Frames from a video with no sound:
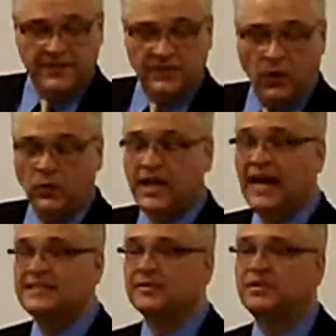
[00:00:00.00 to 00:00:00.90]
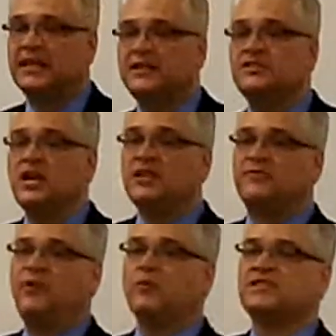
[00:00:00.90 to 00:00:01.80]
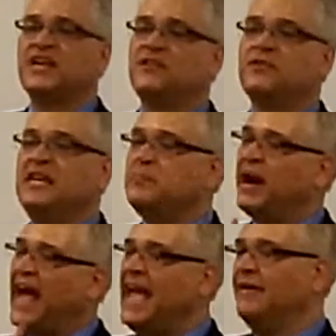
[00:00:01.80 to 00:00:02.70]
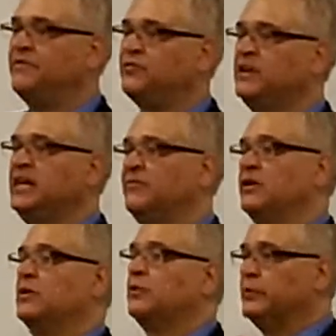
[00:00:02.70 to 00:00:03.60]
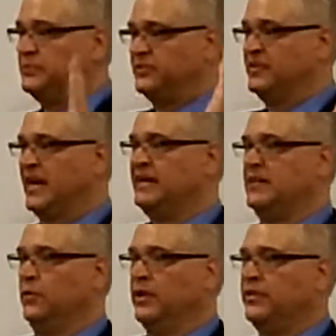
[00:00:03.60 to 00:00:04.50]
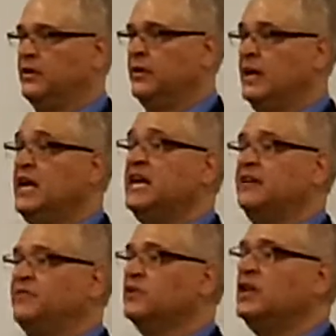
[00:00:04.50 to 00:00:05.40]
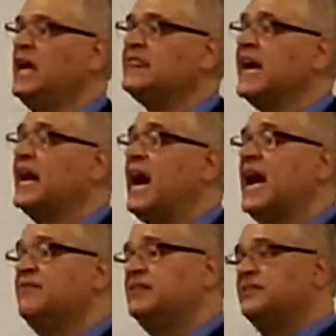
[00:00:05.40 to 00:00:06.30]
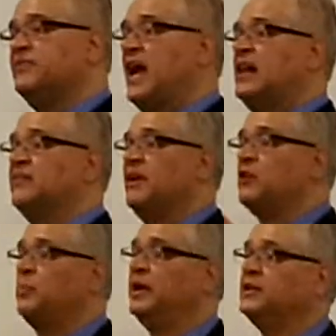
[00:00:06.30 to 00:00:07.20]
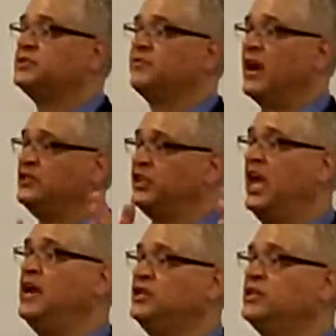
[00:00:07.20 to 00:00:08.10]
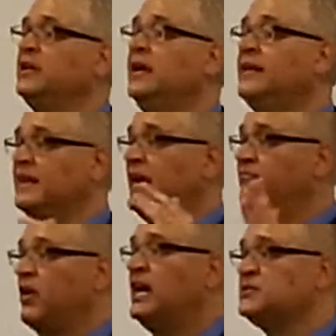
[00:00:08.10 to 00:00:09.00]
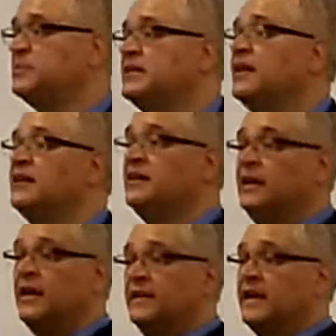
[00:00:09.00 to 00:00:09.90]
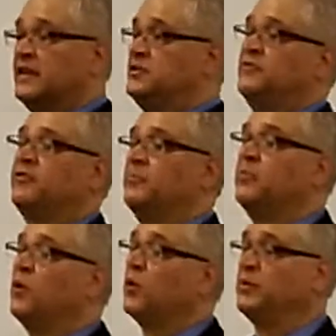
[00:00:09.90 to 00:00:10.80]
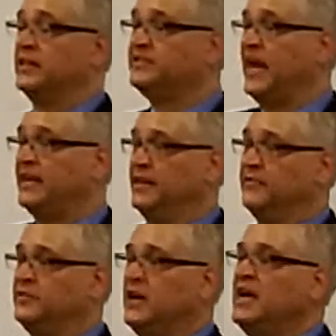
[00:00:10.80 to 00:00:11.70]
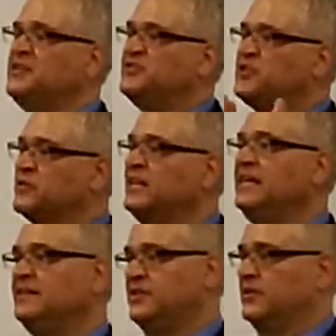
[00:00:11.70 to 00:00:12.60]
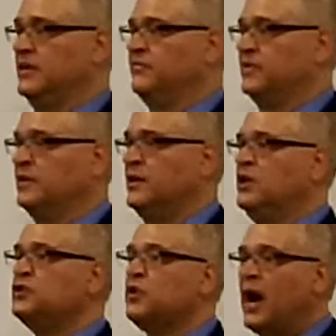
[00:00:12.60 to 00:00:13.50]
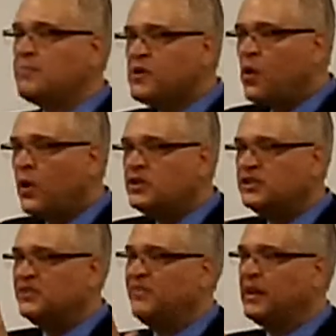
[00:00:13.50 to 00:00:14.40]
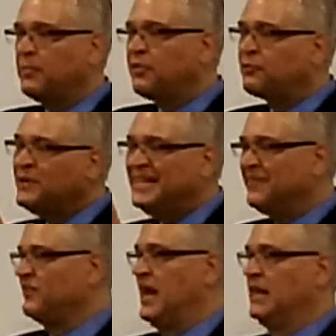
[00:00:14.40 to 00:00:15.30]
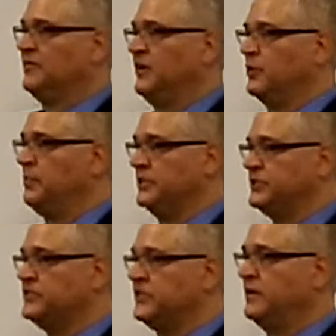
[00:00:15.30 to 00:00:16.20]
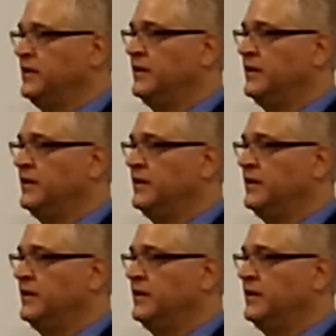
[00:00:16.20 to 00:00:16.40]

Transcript: the whole concept is to focus on their need, but I have 3 different groups that I deal with. And if you're like that, I have a different elevator pitch for education than I have for hospitality, than I do for corporate executives, because their needs are different. So I'm going to develop 3 different elevator pitches.